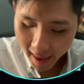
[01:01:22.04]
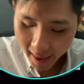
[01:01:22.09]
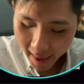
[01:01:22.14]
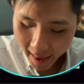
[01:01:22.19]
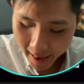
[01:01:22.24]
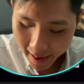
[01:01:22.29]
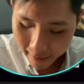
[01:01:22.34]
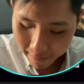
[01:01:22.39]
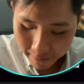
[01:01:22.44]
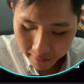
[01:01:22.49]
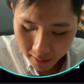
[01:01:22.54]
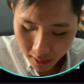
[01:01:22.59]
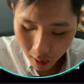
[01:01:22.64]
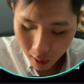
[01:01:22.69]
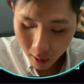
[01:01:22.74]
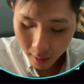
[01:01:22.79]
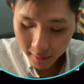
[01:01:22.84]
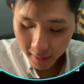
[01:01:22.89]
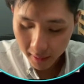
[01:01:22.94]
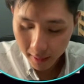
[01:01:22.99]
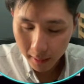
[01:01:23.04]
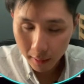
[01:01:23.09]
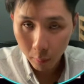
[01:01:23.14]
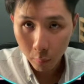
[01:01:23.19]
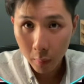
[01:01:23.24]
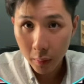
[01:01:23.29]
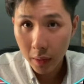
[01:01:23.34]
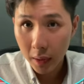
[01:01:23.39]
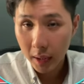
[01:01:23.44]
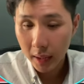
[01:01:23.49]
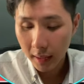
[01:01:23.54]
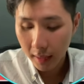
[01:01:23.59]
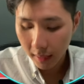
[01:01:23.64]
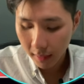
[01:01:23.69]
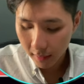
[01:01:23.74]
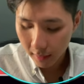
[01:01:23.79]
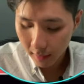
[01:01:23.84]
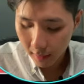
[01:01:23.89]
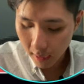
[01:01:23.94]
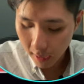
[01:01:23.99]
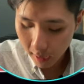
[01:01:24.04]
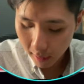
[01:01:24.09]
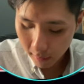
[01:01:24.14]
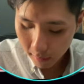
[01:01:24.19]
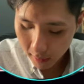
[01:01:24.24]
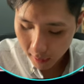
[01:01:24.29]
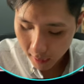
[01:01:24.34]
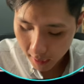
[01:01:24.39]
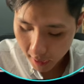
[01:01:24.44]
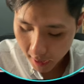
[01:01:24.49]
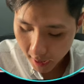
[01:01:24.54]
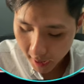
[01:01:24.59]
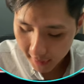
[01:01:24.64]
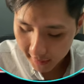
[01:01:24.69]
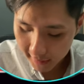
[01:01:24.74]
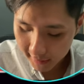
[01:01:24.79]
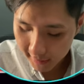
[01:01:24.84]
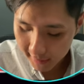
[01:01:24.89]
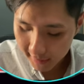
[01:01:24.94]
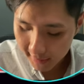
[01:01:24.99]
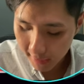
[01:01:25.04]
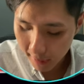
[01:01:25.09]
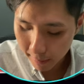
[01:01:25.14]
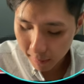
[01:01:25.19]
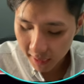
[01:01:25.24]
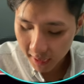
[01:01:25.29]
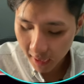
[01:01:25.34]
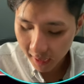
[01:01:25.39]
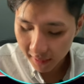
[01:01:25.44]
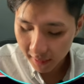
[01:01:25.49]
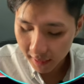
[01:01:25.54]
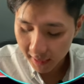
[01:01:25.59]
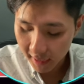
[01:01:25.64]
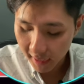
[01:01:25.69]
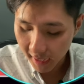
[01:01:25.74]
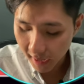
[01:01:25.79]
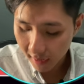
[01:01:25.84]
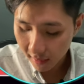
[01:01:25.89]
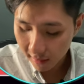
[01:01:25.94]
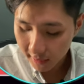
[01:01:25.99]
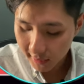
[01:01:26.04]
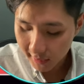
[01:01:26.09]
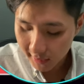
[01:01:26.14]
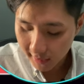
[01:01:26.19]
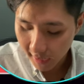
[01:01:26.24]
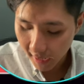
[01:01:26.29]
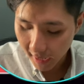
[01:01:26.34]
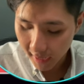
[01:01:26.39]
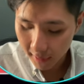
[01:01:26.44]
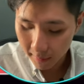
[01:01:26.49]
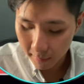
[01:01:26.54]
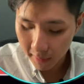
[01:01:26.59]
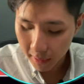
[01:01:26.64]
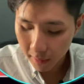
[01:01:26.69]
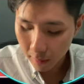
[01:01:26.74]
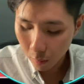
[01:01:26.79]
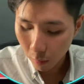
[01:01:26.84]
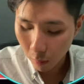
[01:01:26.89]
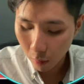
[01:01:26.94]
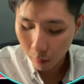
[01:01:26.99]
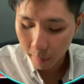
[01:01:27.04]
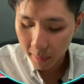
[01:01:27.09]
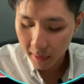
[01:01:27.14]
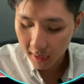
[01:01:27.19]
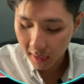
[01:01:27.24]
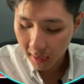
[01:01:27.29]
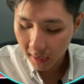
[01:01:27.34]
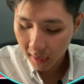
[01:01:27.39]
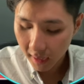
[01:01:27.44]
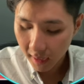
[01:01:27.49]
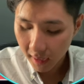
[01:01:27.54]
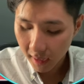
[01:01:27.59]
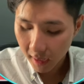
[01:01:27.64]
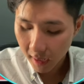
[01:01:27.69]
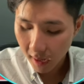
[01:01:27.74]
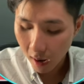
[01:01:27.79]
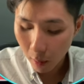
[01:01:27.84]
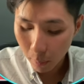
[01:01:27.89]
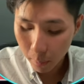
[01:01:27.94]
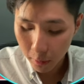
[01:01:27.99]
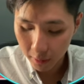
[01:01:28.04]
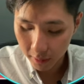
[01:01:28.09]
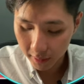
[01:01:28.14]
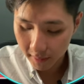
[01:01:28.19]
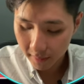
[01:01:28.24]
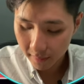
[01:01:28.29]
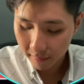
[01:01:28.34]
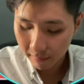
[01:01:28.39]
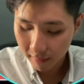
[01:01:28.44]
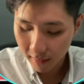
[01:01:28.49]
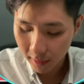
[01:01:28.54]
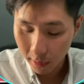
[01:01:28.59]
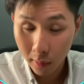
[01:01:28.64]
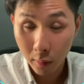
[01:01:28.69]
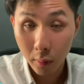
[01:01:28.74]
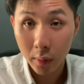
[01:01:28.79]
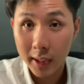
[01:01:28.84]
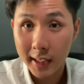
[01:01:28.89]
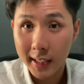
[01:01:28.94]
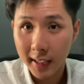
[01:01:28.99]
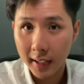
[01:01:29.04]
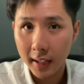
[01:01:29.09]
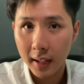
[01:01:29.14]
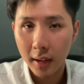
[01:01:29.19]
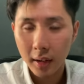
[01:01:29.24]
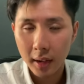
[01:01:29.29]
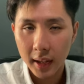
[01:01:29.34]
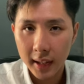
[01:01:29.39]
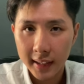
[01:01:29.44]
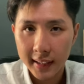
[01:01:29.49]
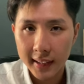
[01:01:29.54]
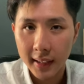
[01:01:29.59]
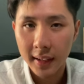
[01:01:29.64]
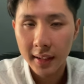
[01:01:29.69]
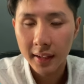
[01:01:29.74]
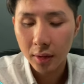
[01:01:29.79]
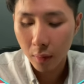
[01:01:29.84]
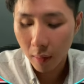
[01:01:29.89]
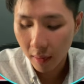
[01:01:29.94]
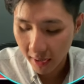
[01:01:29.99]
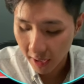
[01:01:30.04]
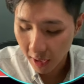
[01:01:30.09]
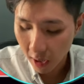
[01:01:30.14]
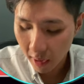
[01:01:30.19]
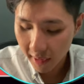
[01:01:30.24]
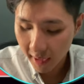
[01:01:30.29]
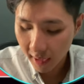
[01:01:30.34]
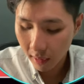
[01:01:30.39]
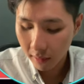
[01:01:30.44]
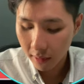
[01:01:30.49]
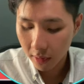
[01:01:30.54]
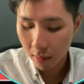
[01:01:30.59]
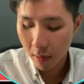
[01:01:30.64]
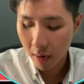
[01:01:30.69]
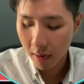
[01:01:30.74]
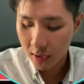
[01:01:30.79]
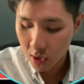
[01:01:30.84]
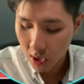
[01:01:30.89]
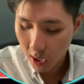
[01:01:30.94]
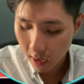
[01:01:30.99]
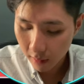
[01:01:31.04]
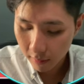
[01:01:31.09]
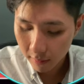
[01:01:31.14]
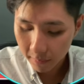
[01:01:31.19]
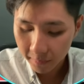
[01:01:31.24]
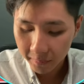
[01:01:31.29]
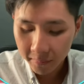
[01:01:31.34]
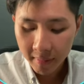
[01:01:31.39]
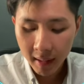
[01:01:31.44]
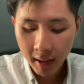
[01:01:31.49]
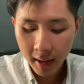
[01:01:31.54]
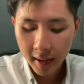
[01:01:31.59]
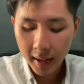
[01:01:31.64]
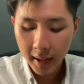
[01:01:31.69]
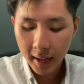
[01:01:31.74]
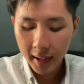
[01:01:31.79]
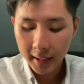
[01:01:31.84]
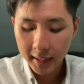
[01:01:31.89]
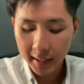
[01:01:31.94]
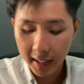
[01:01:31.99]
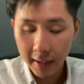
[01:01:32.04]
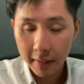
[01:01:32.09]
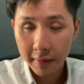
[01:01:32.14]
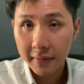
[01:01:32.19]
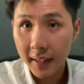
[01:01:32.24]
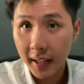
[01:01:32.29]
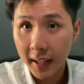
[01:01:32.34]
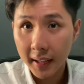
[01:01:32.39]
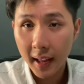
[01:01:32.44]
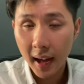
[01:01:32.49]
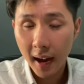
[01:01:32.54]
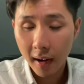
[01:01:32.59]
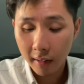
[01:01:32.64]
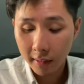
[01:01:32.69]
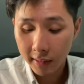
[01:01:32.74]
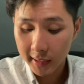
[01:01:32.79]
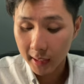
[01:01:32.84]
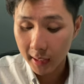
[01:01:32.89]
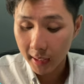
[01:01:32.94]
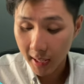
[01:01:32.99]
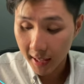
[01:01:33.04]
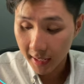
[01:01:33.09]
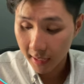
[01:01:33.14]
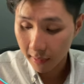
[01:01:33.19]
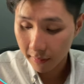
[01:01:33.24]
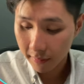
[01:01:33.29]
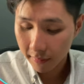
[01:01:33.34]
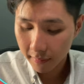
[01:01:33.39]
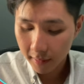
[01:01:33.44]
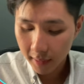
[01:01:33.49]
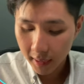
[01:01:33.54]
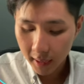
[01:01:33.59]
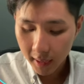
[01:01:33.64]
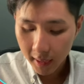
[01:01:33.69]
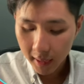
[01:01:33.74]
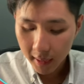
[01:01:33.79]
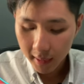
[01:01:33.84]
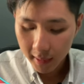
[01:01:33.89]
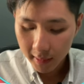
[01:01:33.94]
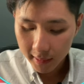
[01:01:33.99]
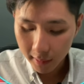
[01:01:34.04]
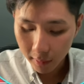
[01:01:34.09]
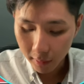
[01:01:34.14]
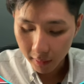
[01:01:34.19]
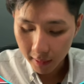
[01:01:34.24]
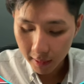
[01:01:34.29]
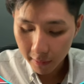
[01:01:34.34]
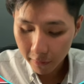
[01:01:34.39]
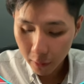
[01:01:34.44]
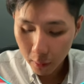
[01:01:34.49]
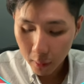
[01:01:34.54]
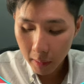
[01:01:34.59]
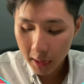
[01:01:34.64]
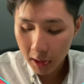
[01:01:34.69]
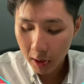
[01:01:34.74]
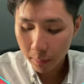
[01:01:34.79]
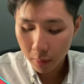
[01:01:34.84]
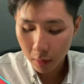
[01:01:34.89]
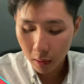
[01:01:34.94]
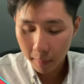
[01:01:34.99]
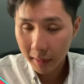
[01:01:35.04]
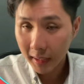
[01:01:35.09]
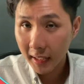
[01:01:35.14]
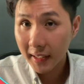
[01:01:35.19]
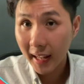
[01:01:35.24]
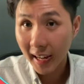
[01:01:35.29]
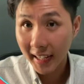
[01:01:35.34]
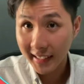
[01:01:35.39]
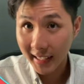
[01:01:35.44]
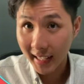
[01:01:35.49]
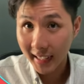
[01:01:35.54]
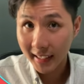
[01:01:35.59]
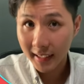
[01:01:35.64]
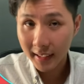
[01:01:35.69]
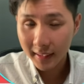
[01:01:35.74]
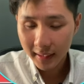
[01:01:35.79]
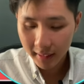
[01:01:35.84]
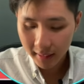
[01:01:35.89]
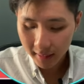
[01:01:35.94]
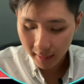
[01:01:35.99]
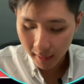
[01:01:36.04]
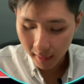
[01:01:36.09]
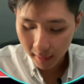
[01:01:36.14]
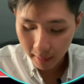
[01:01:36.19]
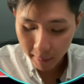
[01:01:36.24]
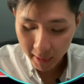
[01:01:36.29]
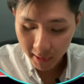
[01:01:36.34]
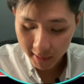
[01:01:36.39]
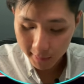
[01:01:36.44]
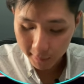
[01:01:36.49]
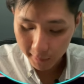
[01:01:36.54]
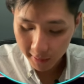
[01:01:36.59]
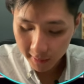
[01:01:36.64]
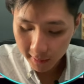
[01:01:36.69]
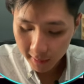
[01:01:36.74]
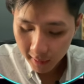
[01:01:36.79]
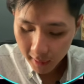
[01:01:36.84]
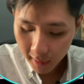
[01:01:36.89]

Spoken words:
If not, the statement under the else element will be output. You know, we say yes, and you are an adult, you are a child. If, then, else, and if. So if we were to properly dissect it, let me explain.